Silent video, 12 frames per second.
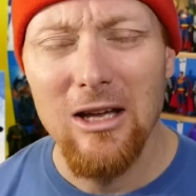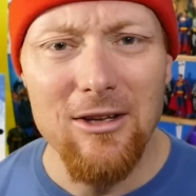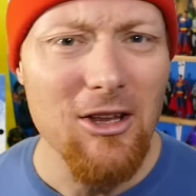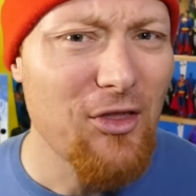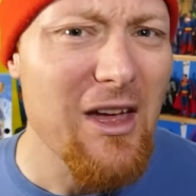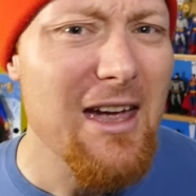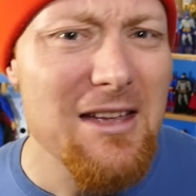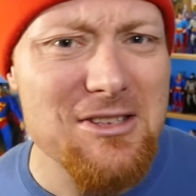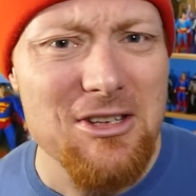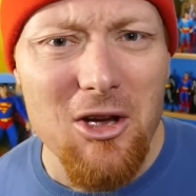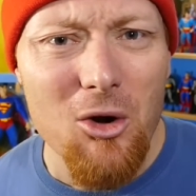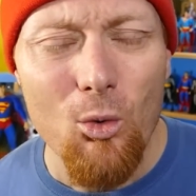And the thing
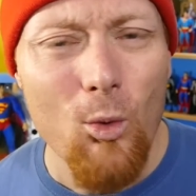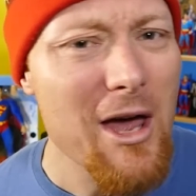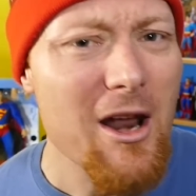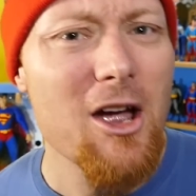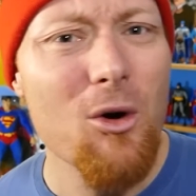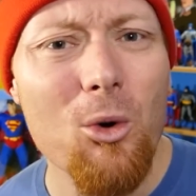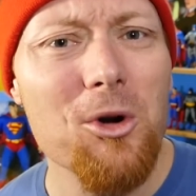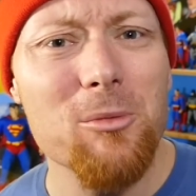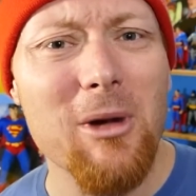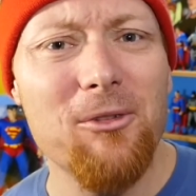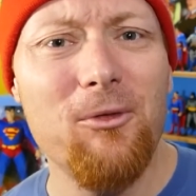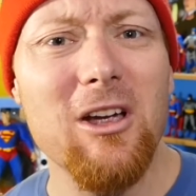is, when I order
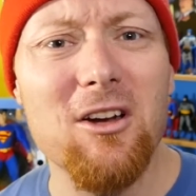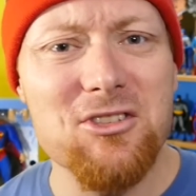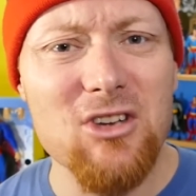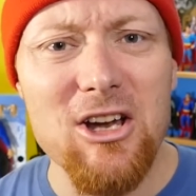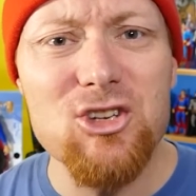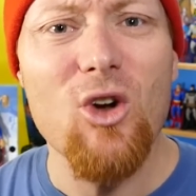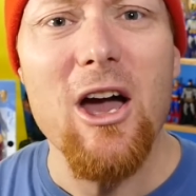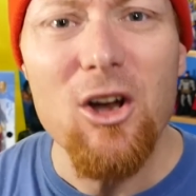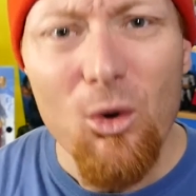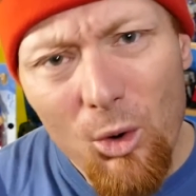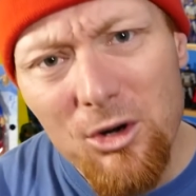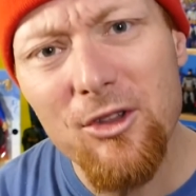my figures, I try to
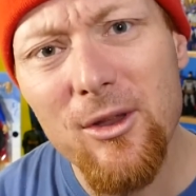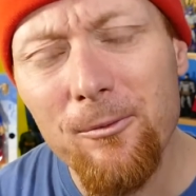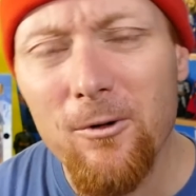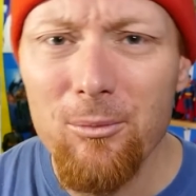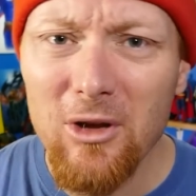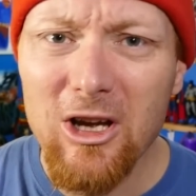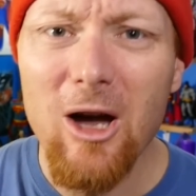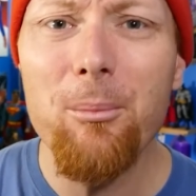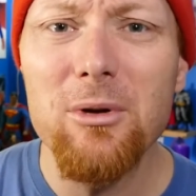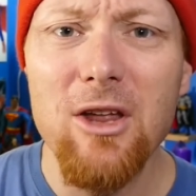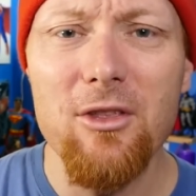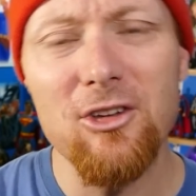order them from the
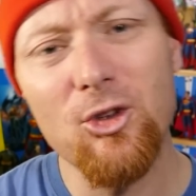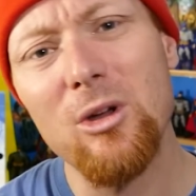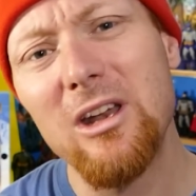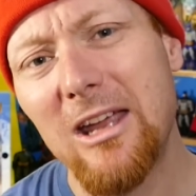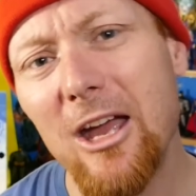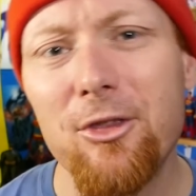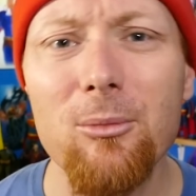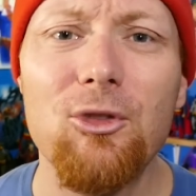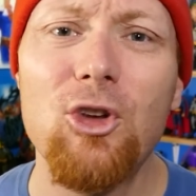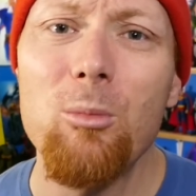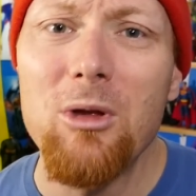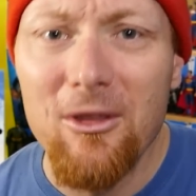company that is going to get them
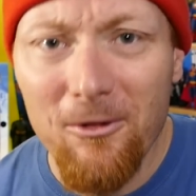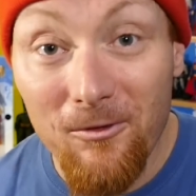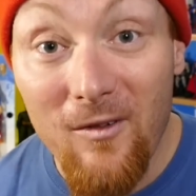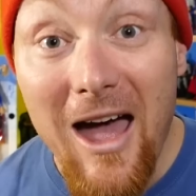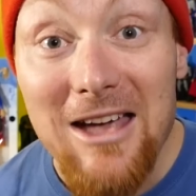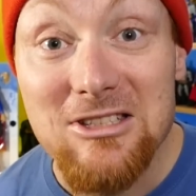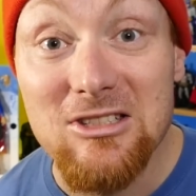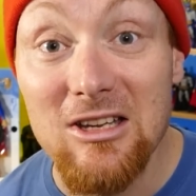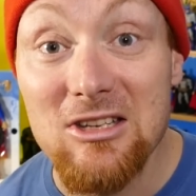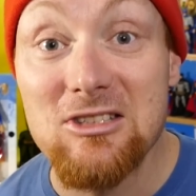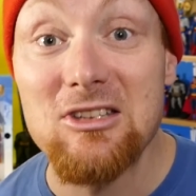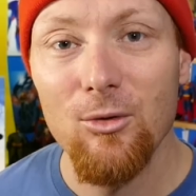to me the
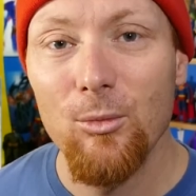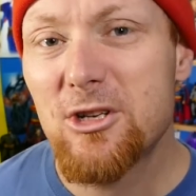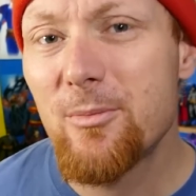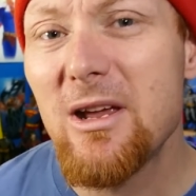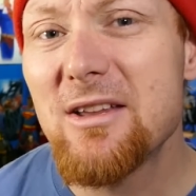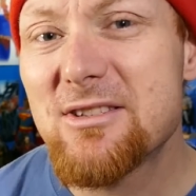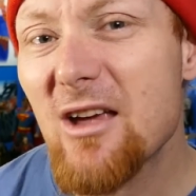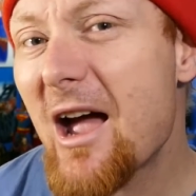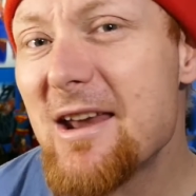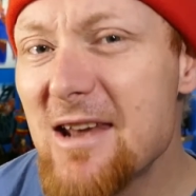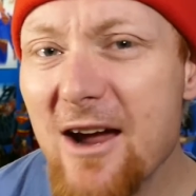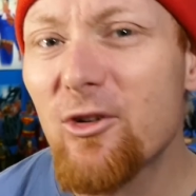fastest, which means I
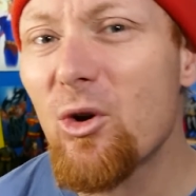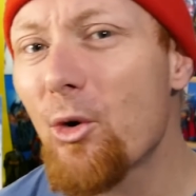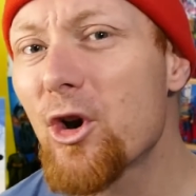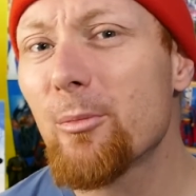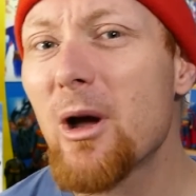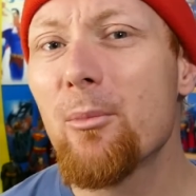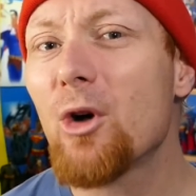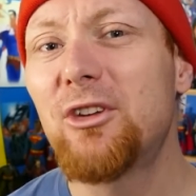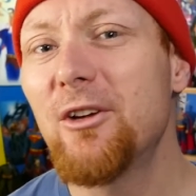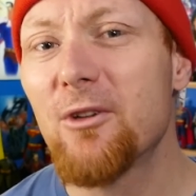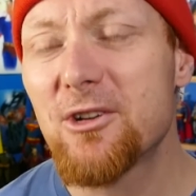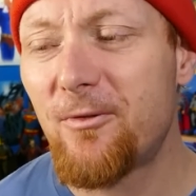never order my
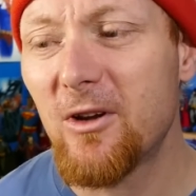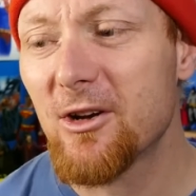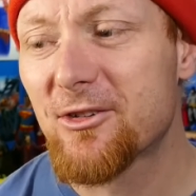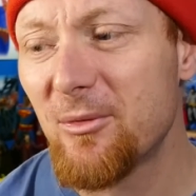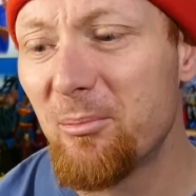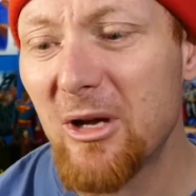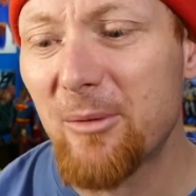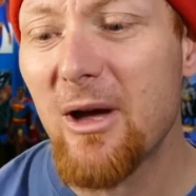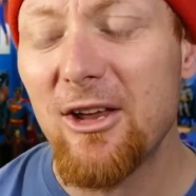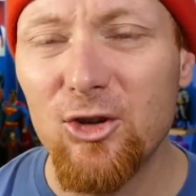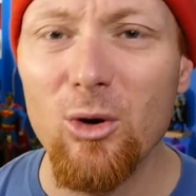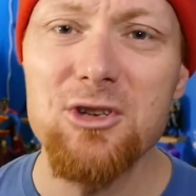multiverse figures from Big
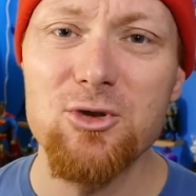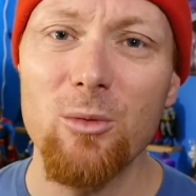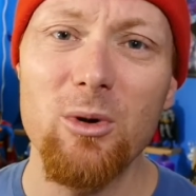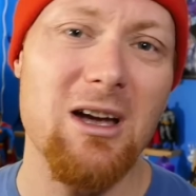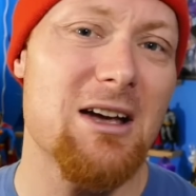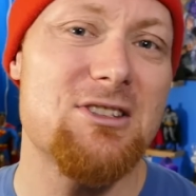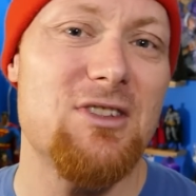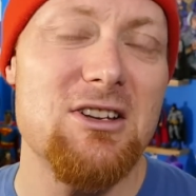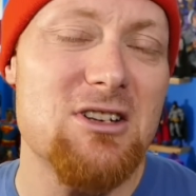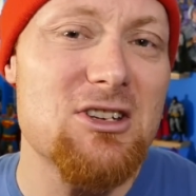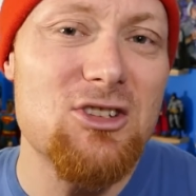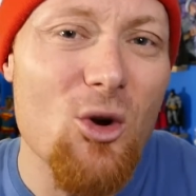Bad Toy Store because they
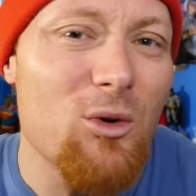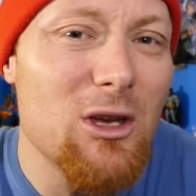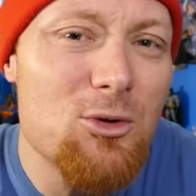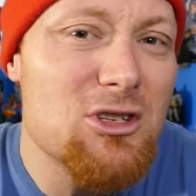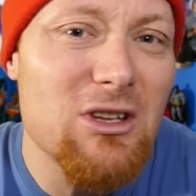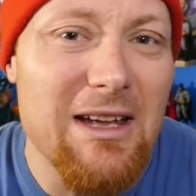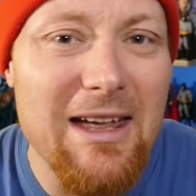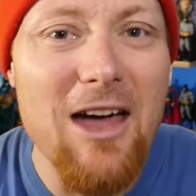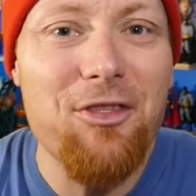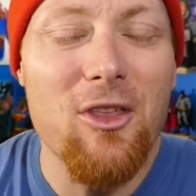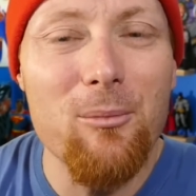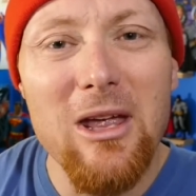just don't usually
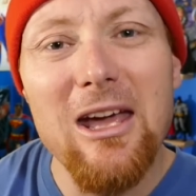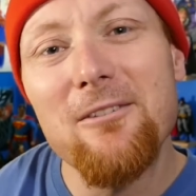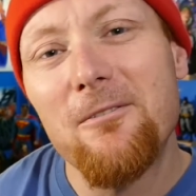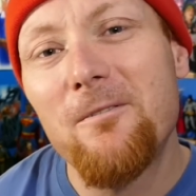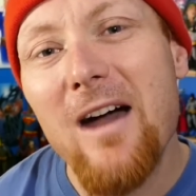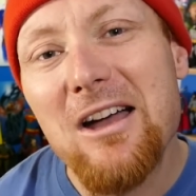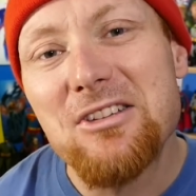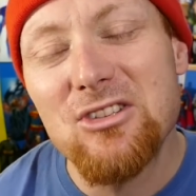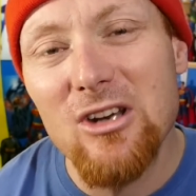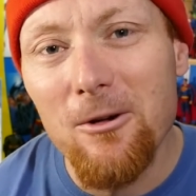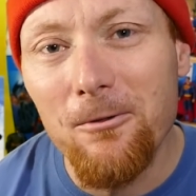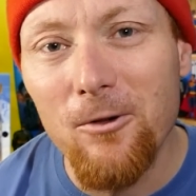get them in fast
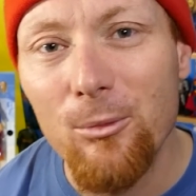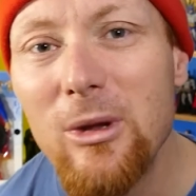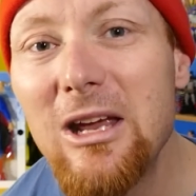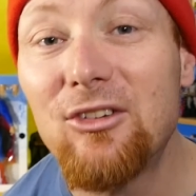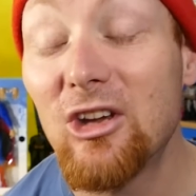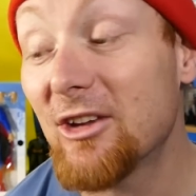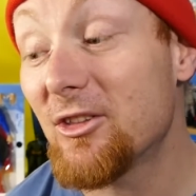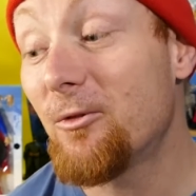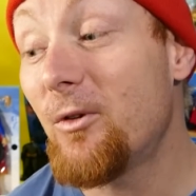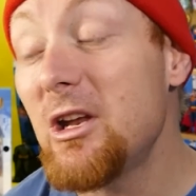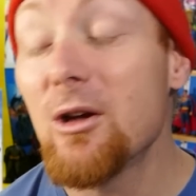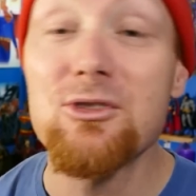enough for me to get the
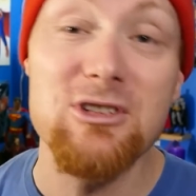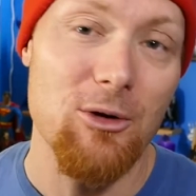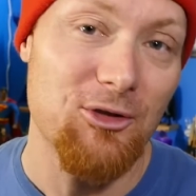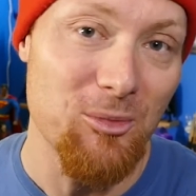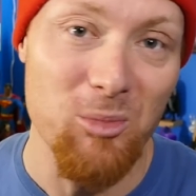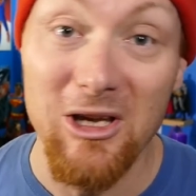videos out to be